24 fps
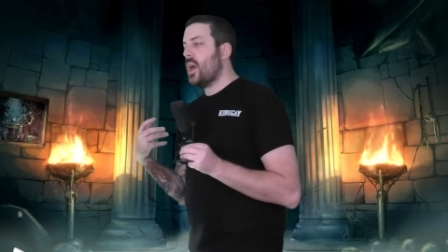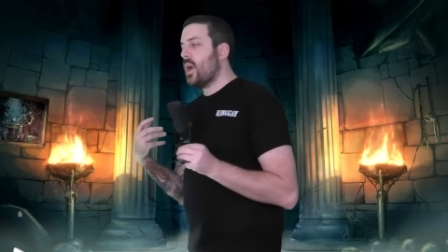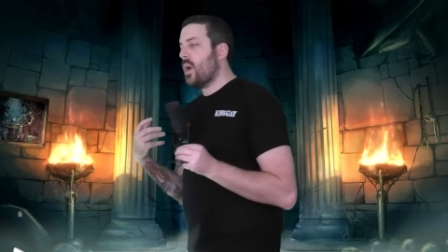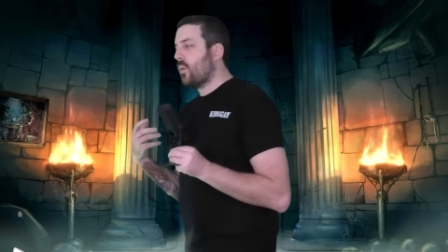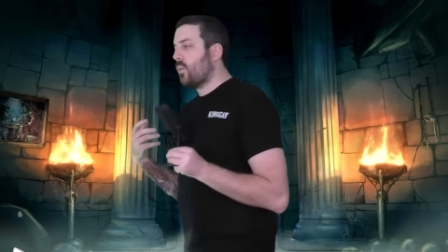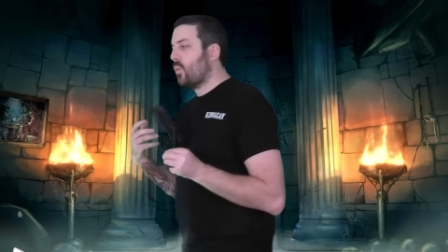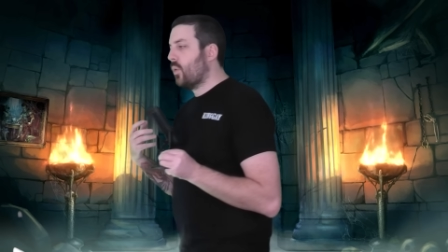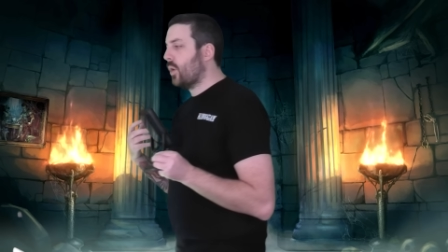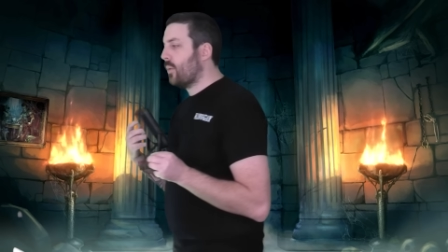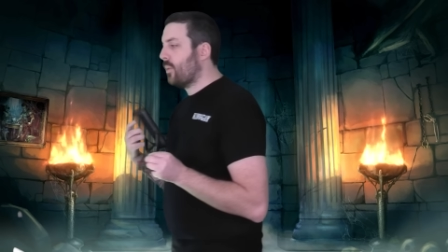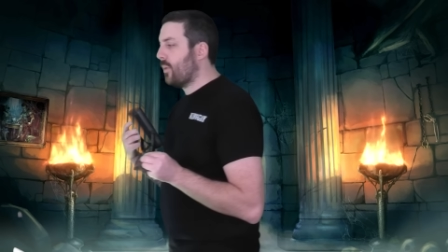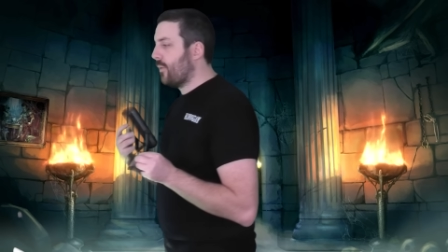
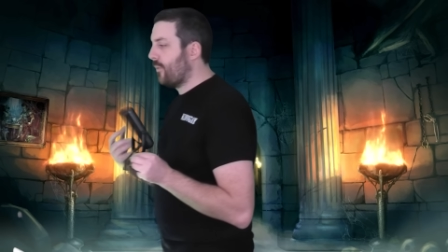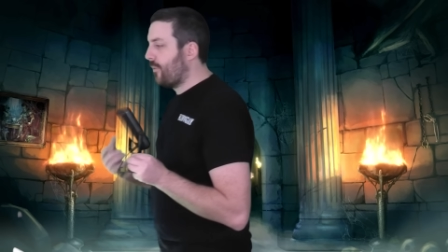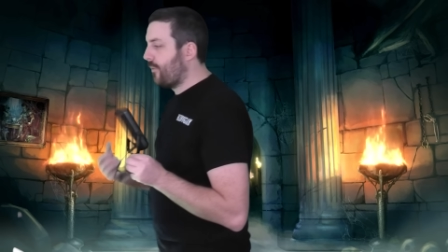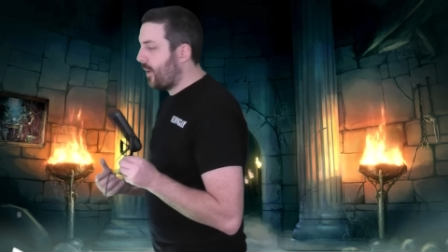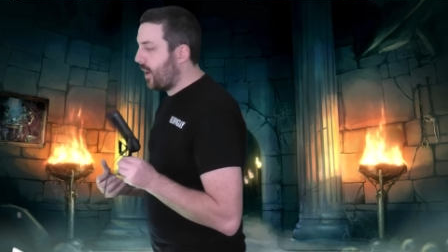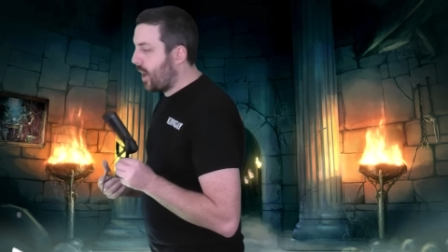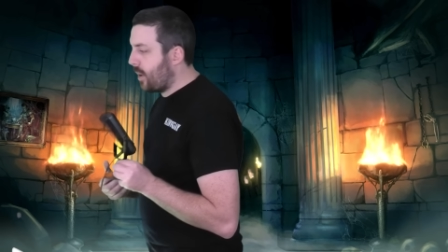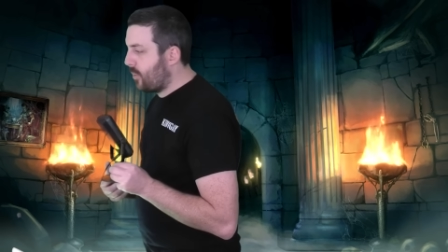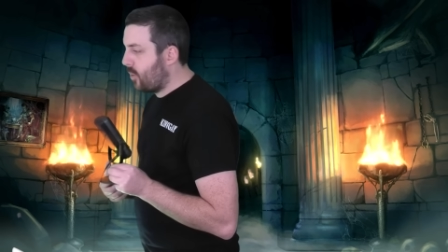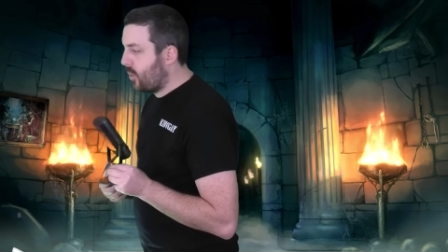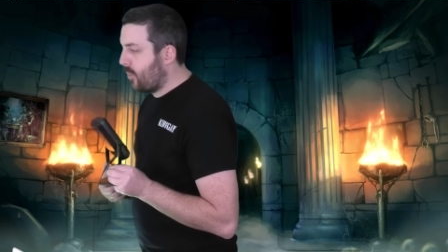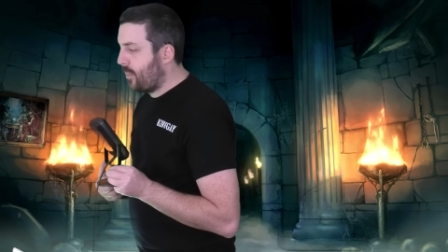would have been
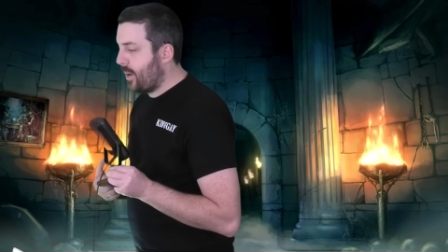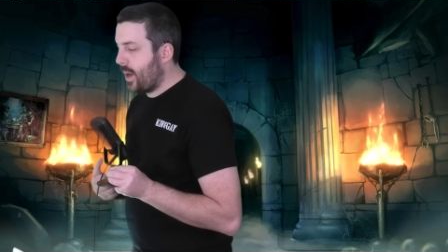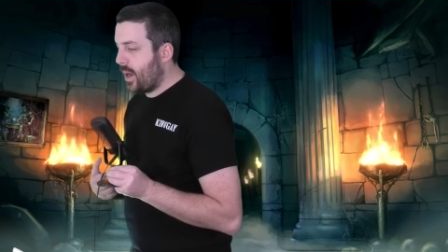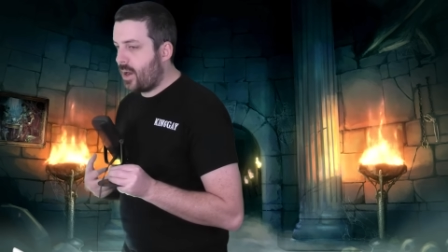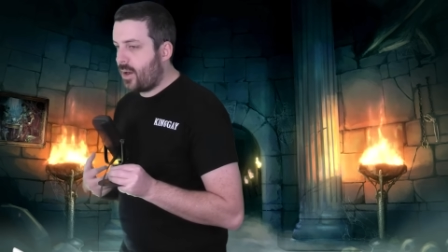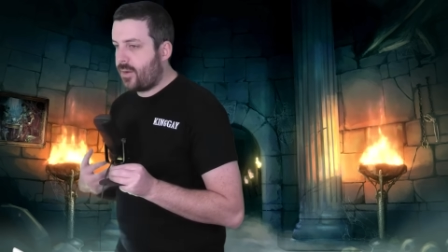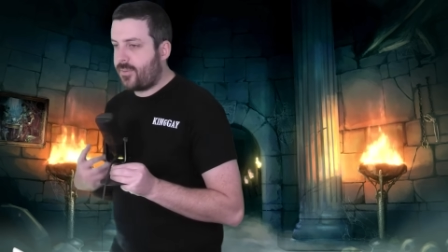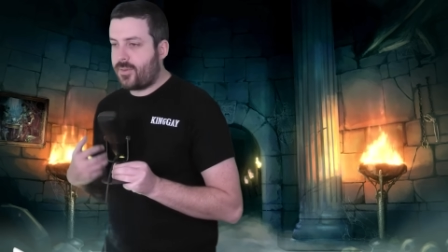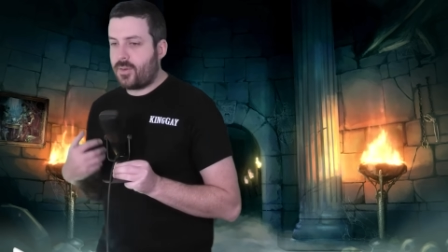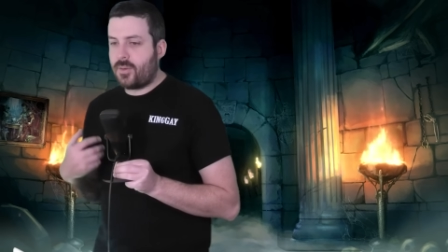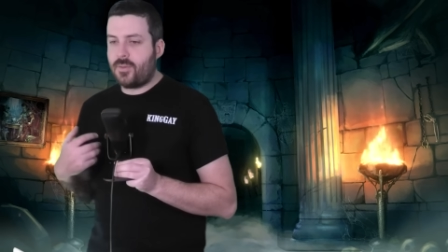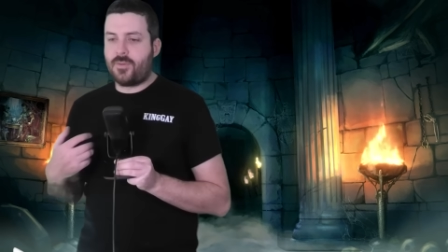far more
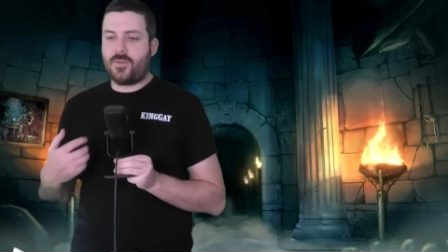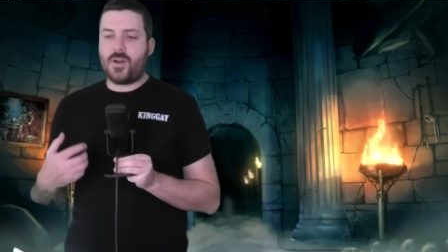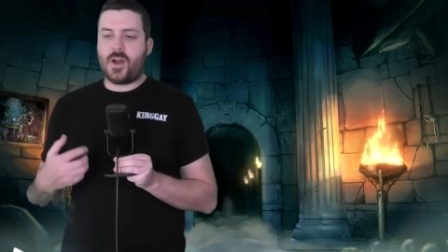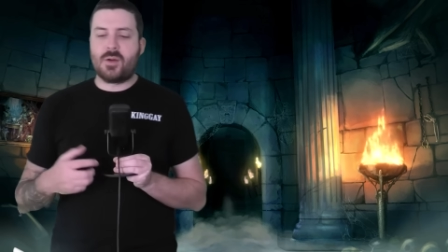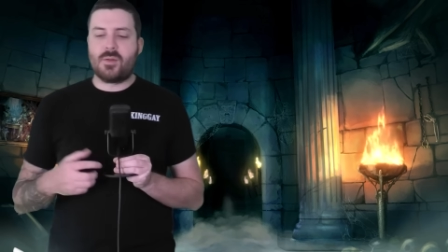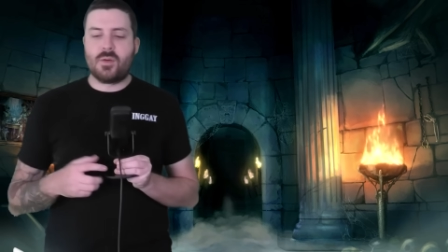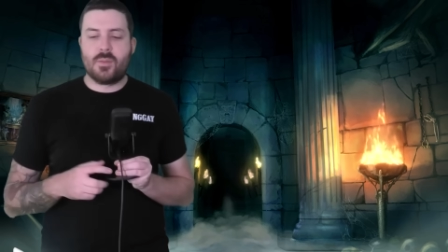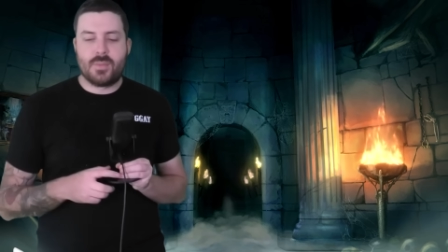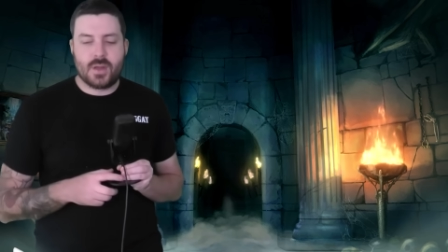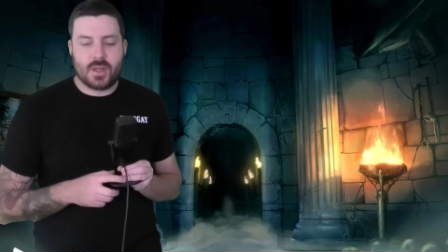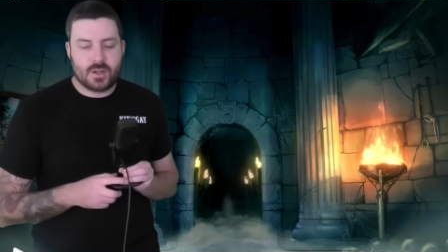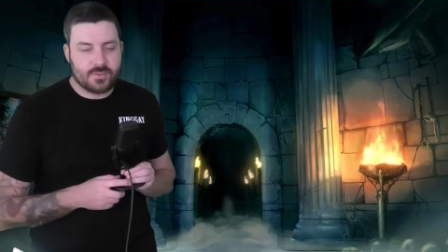powerful,
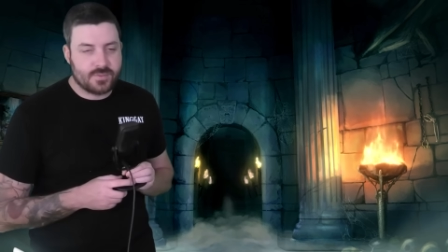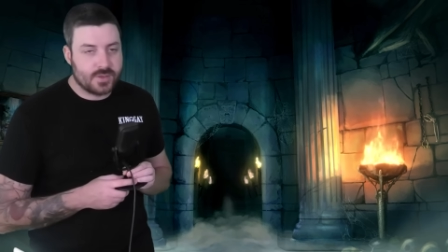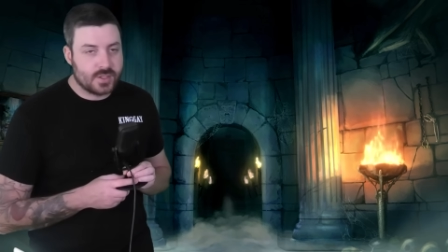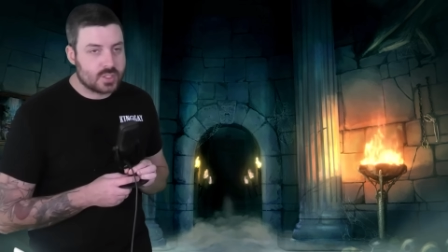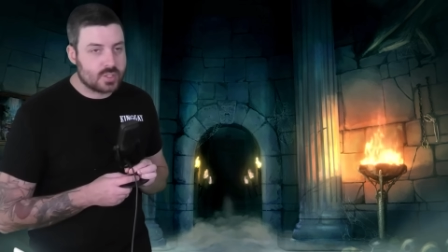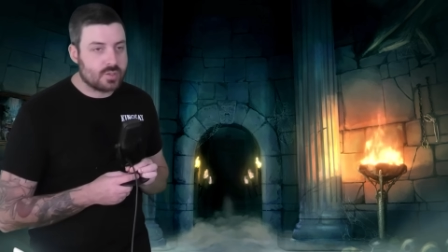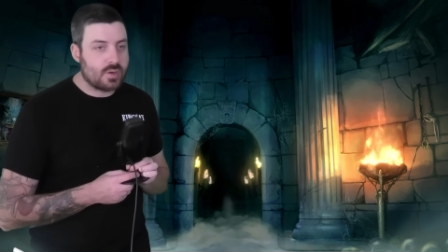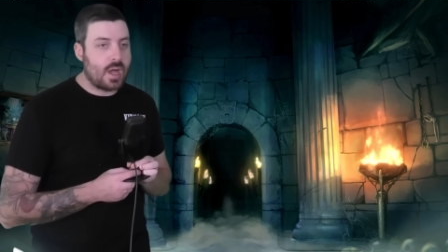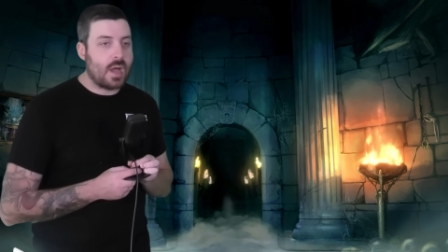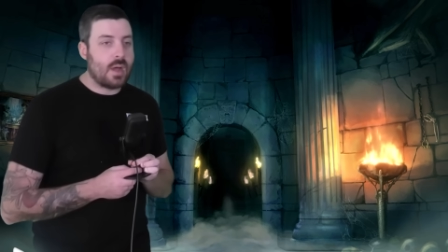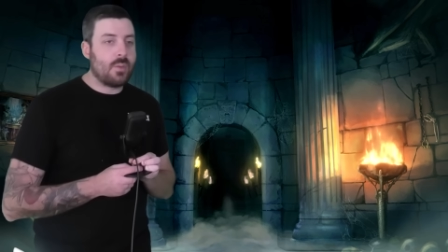far more beneficial.